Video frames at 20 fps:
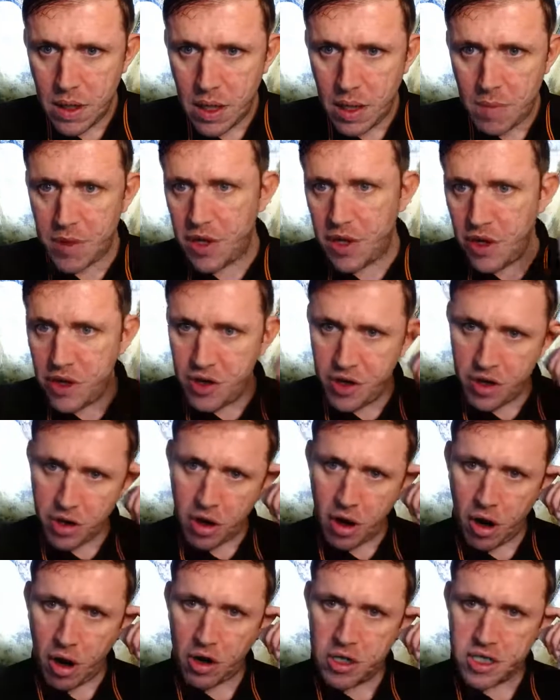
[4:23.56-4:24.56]
But you and your
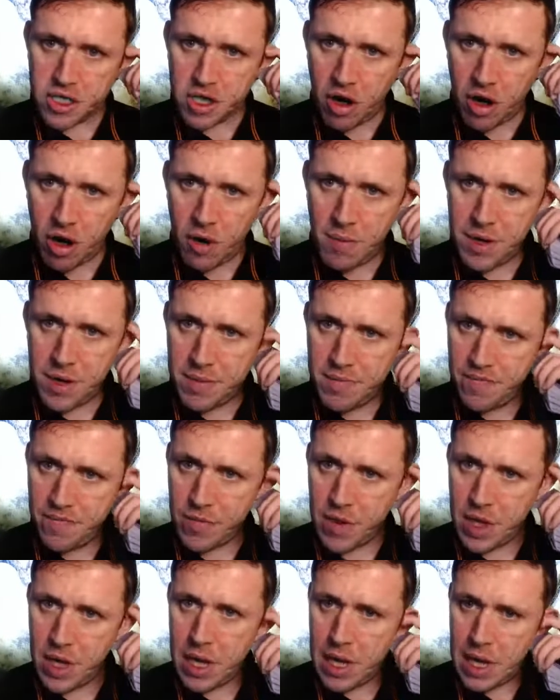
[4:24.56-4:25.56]
cards, Carmen.
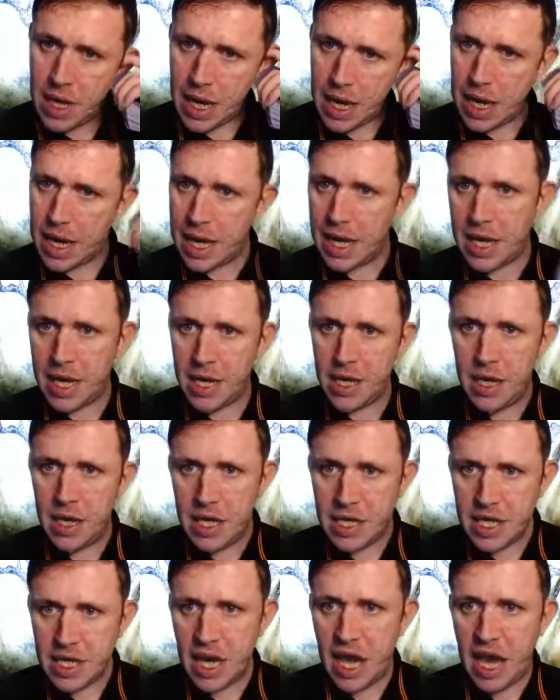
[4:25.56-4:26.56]
Yeah.
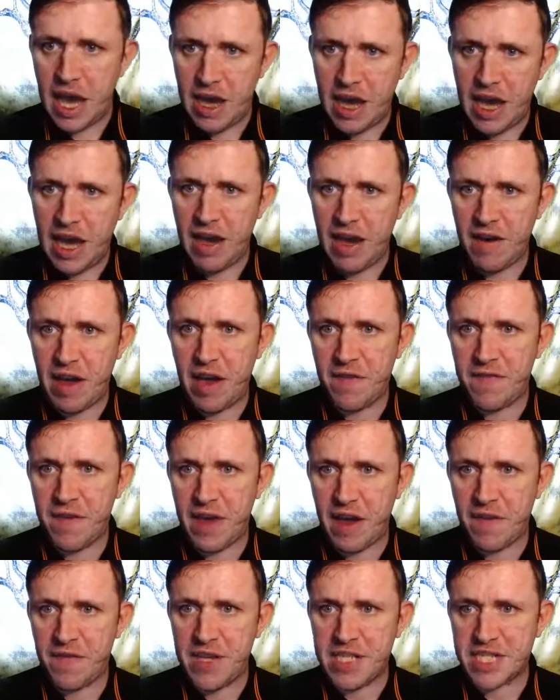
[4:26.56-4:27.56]

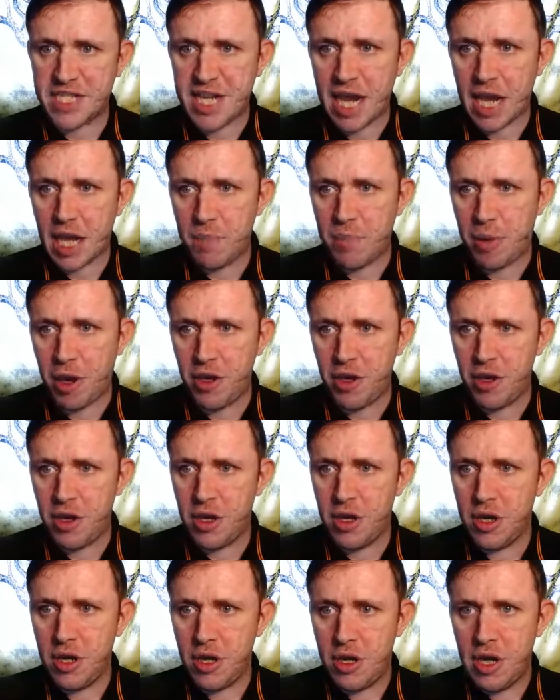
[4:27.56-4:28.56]
If you stick
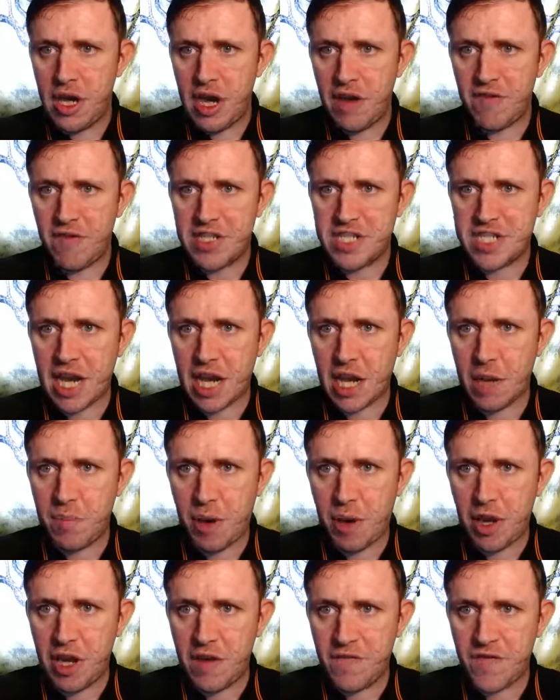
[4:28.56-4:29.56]
about,
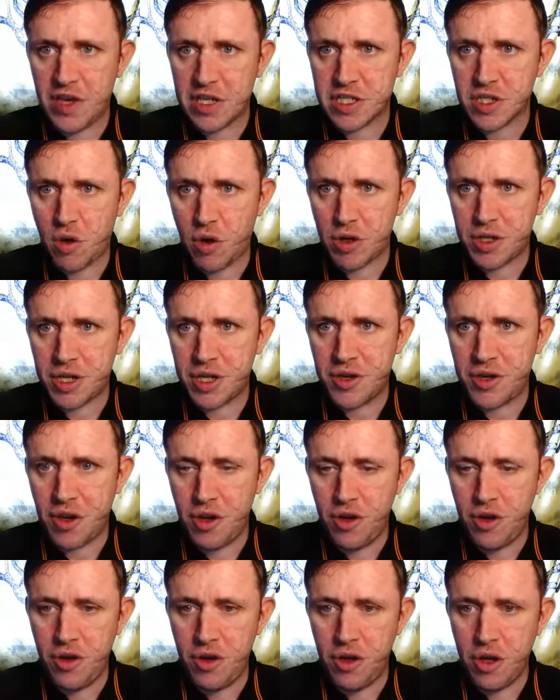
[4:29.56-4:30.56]
I've just got to
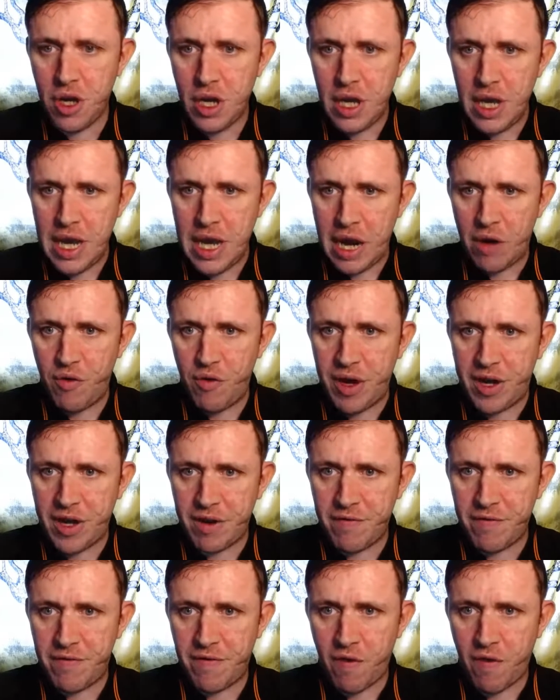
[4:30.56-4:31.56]
do a
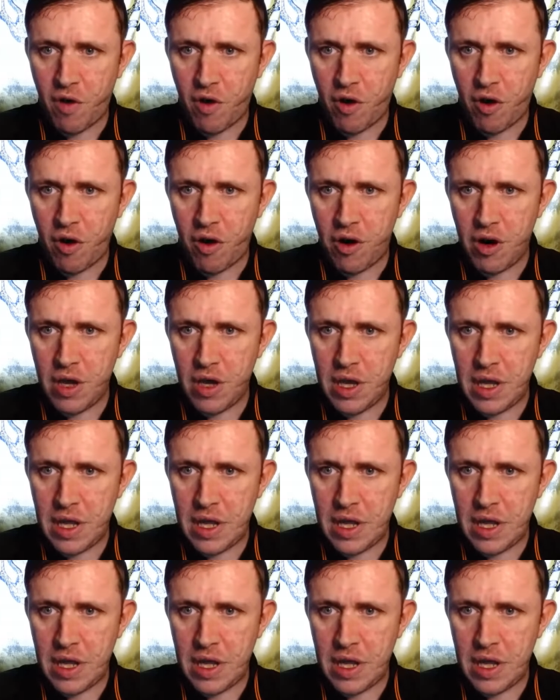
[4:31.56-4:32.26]
reading for